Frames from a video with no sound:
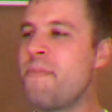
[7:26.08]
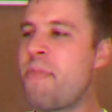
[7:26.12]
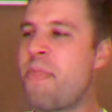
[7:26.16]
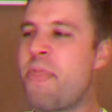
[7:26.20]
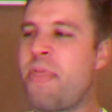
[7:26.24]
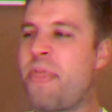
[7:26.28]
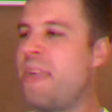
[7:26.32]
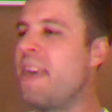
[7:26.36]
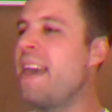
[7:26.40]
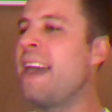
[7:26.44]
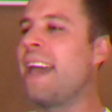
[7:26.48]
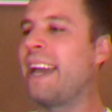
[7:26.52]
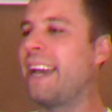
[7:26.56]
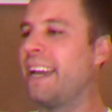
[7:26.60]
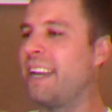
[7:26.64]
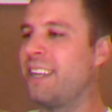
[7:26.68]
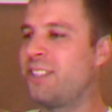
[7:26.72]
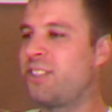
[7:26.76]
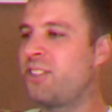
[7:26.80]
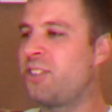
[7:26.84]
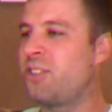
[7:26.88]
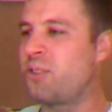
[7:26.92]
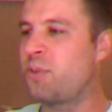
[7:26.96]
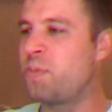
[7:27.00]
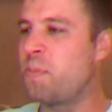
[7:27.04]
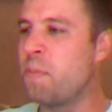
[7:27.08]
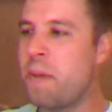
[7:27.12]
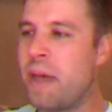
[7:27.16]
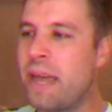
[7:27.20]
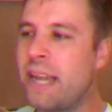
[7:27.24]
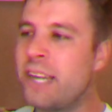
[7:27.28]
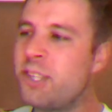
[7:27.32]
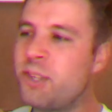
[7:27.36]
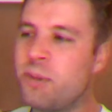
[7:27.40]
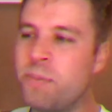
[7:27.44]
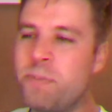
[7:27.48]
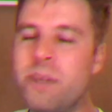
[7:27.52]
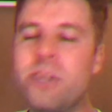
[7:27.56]
thing. It's just
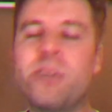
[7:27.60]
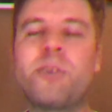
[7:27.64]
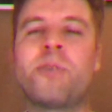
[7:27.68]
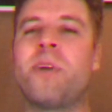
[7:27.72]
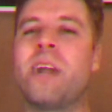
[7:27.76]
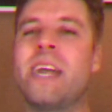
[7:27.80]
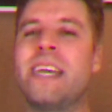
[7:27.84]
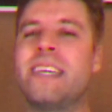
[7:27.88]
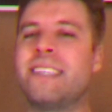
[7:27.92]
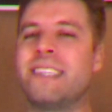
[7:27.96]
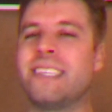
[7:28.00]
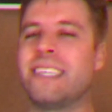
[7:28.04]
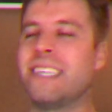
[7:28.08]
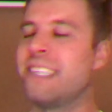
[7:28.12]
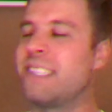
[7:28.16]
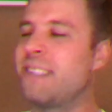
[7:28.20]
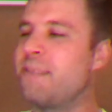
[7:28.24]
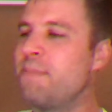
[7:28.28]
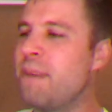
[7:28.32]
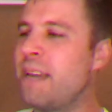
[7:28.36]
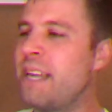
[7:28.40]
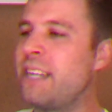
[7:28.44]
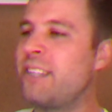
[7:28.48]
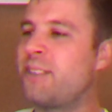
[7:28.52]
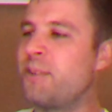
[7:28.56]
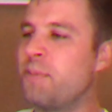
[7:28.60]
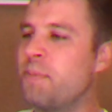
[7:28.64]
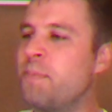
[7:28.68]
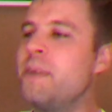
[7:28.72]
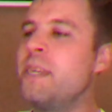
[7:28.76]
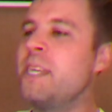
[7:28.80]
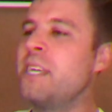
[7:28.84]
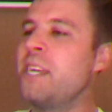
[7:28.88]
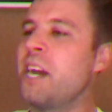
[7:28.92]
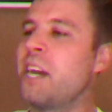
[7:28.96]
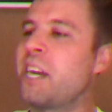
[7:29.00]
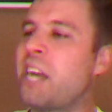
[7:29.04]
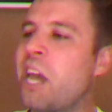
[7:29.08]
meant to be crazy. It's meant to
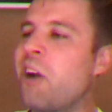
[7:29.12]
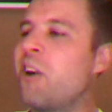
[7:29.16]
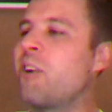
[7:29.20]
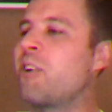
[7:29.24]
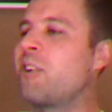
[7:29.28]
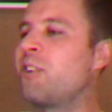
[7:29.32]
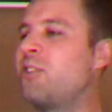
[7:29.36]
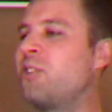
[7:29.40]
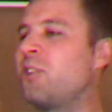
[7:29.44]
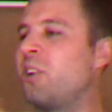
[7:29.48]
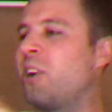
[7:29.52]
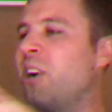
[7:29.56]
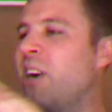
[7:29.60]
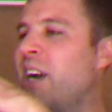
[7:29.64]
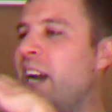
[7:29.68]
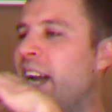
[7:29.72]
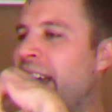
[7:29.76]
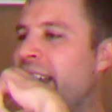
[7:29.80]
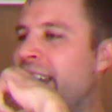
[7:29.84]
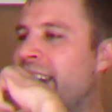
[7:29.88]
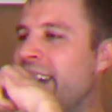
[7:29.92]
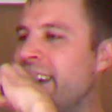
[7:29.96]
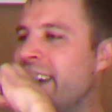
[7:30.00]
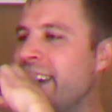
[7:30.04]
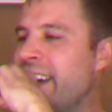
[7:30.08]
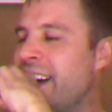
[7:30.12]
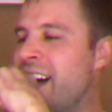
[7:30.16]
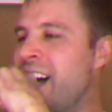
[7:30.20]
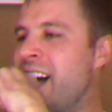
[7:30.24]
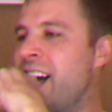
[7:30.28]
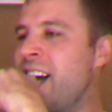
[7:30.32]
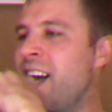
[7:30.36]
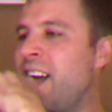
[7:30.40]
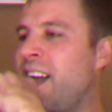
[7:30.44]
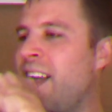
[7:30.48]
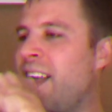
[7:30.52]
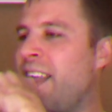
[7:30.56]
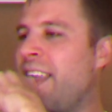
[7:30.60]
be a caricature. And
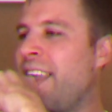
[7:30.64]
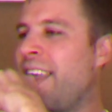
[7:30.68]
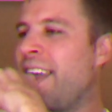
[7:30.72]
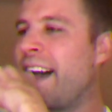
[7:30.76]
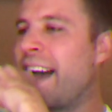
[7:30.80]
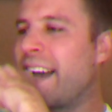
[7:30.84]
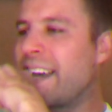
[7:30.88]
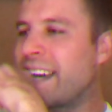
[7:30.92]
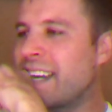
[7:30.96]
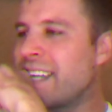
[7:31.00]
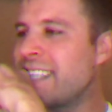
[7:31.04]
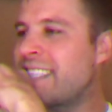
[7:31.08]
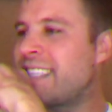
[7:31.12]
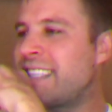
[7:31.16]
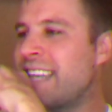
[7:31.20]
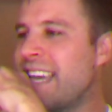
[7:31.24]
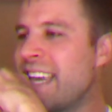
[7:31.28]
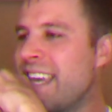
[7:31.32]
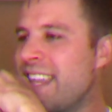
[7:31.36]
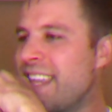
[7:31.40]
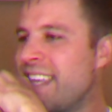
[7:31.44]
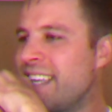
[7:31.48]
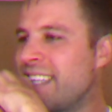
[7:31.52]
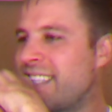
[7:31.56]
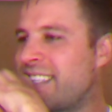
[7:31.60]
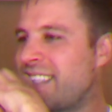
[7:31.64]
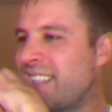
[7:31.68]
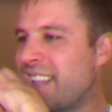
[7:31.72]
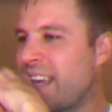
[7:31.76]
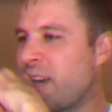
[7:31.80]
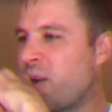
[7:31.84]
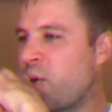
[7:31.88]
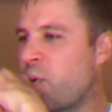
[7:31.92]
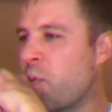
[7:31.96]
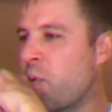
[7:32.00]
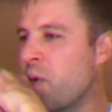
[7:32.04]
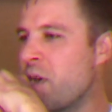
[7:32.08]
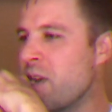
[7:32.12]
I gotta say, this like
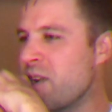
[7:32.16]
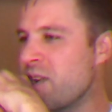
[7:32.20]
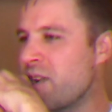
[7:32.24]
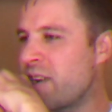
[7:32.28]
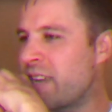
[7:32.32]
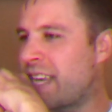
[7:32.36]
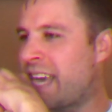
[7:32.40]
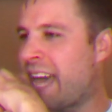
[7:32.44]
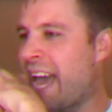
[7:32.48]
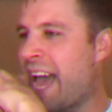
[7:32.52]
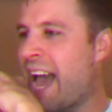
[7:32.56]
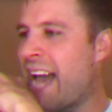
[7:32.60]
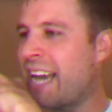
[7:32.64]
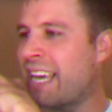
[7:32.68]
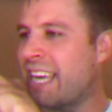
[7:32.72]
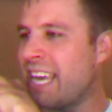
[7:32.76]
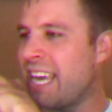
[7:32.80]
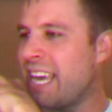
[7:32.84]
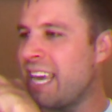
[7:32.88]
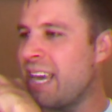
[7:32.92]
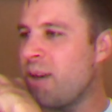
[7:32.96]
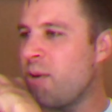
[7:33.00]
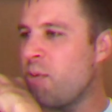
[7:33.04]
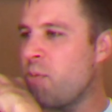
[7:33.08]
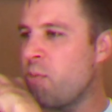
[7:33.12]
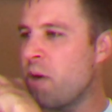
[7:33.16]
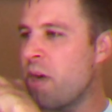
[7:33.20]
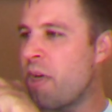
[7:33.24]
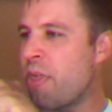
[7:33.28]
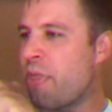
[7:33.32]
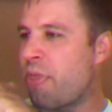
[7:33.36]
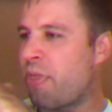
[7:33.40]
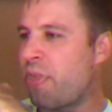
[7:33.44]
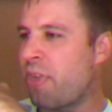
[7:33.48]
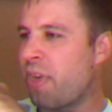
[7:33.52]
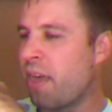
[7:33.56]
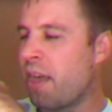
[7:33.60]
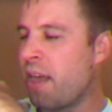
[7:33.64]
weird khaki with
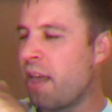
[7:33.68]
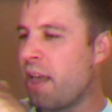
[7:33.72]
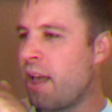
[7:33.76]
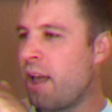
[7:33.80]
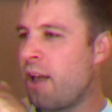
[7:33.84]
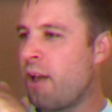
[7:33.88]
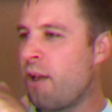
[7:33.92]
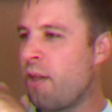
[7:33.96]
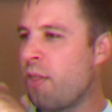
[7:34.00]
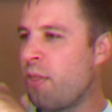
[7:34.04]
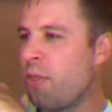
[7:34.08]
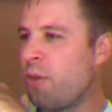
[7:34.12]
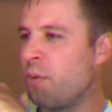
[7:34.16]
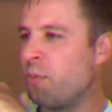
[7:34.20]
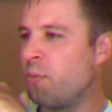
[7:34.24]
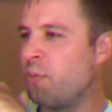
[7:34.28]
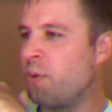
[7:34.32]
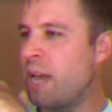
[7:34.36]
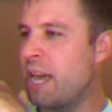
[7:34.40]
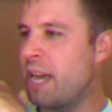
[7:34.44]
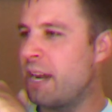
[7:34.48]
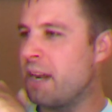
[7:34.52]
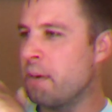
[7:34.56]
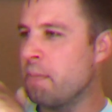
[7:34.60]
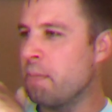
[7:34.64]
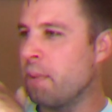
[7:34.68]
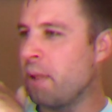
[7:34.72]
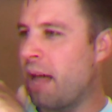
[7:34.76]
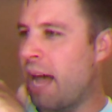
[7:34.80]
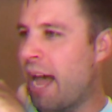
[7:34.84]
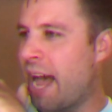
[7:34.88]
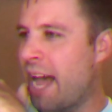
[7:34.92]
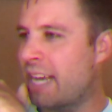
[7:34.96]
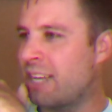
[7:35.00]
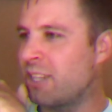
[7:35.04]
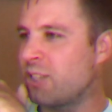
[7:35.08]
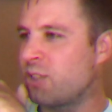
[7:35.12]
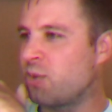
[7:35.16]
the red and
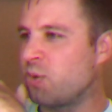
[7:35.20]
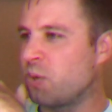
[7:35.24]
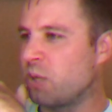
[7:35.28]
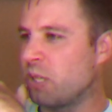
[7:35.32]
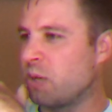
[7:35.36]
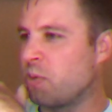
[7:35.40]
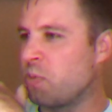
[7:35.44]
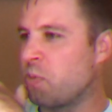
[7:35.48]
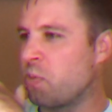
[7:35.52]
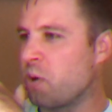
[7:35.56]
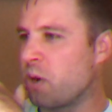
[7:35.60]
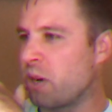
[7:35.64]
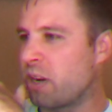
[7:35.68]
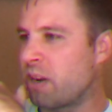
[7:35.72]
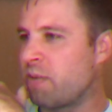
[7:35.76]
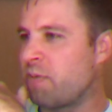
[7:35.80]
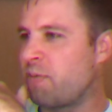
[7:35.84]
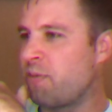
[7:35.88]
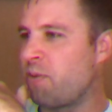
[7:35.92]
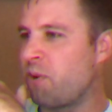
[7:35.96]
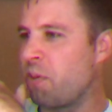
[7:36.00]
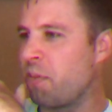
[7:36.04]
black is really working for